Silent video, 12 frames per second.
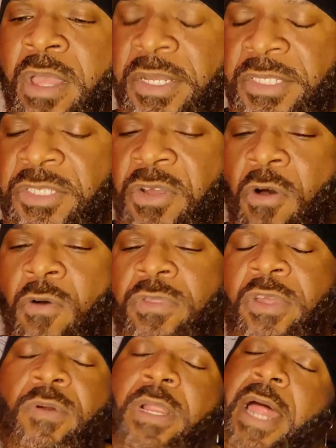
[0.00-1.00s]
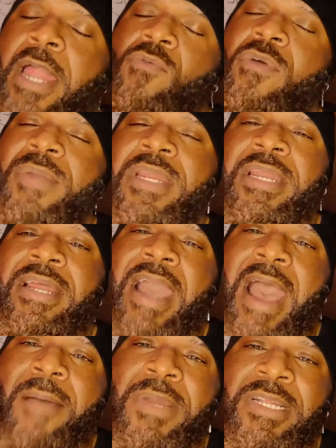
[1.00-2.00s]
So there were a lot of women in the
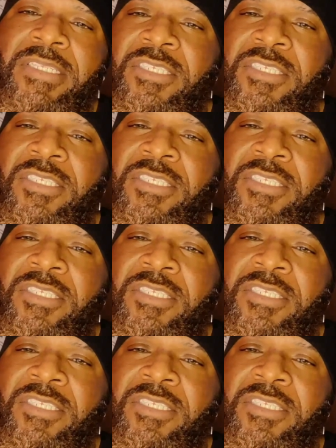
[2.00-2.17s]
comments